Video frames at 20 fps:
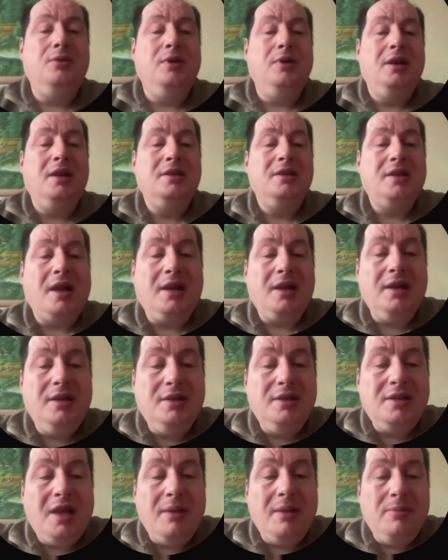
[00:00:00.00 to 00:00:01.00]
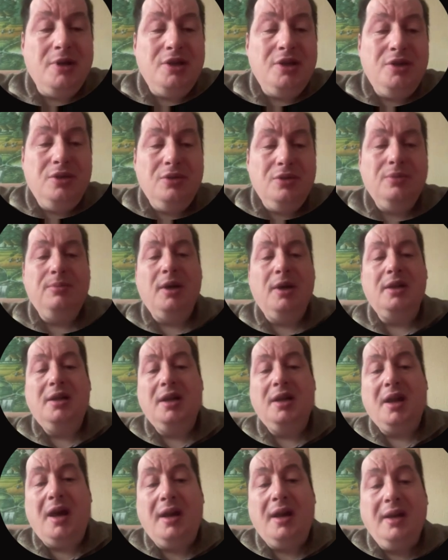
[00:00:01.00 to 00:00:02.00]
doing exactly the same as you, but
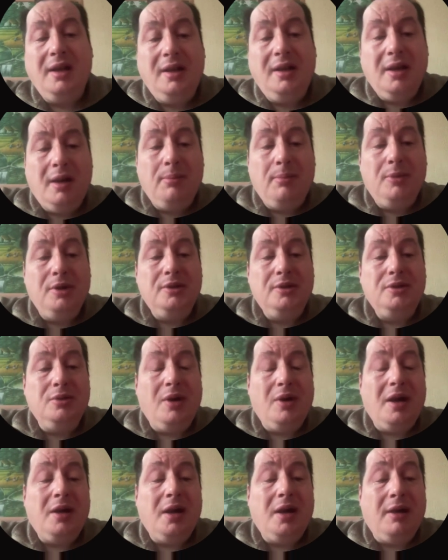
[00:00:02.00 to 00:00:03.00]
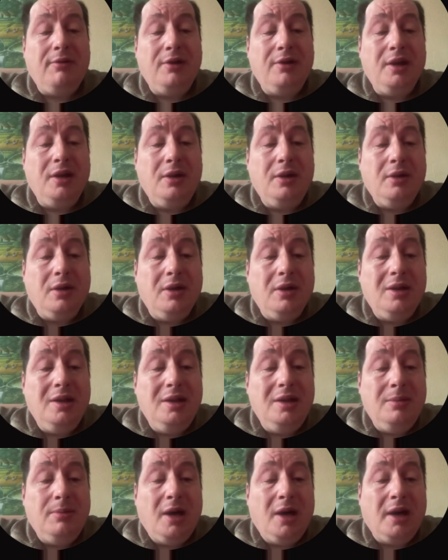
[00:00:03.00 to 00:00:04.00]
there are incumbents who are covering currently
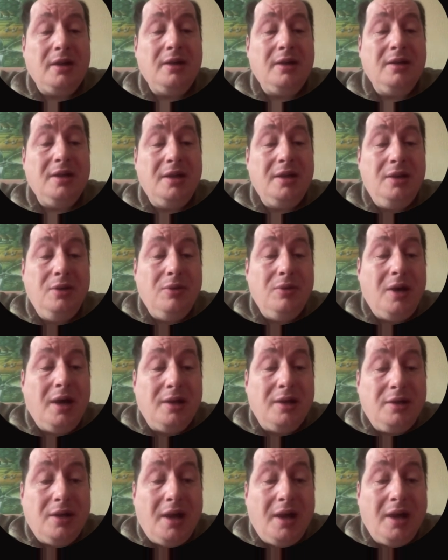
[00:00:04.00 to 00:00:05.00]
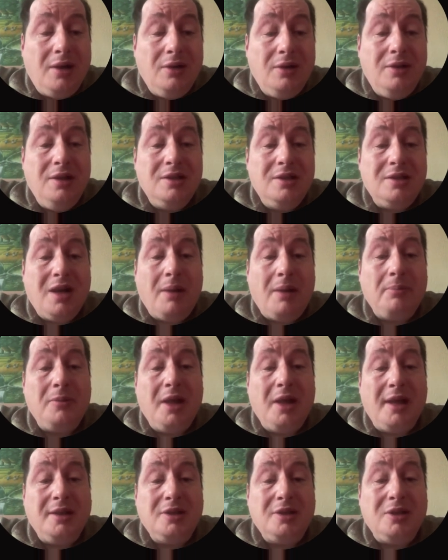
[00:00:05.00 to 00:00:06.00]
the market, and you are trying to disrupt
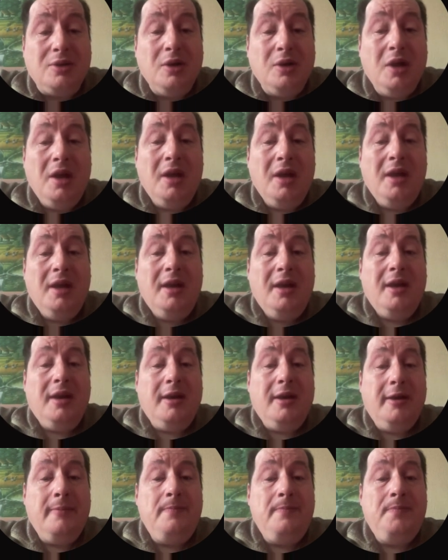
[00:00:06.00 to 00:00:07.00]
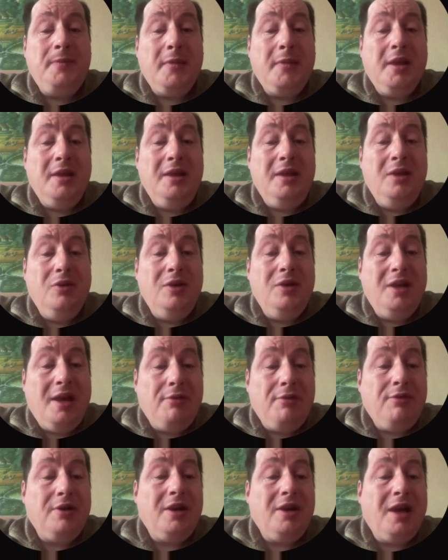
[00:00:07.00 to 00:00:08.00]
that. So you
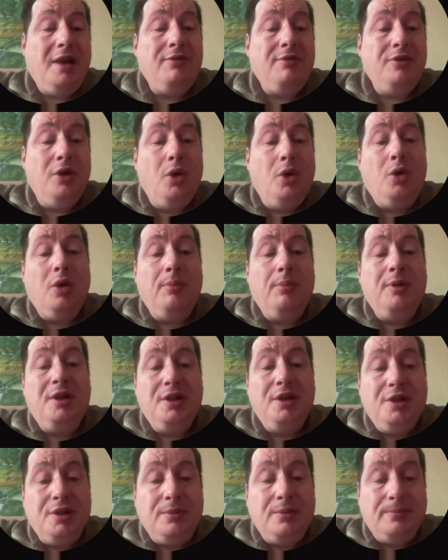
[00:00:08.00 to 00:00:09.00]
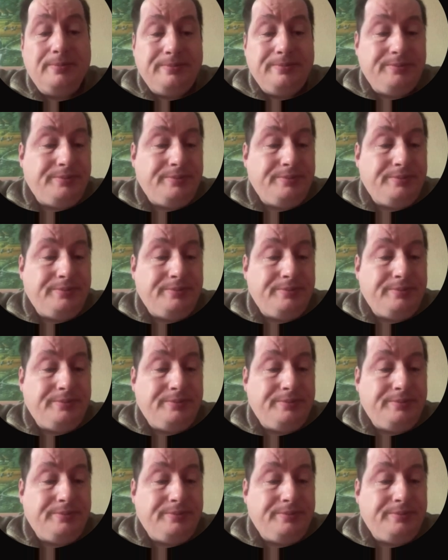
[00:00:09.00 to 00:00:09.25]
never have no competition.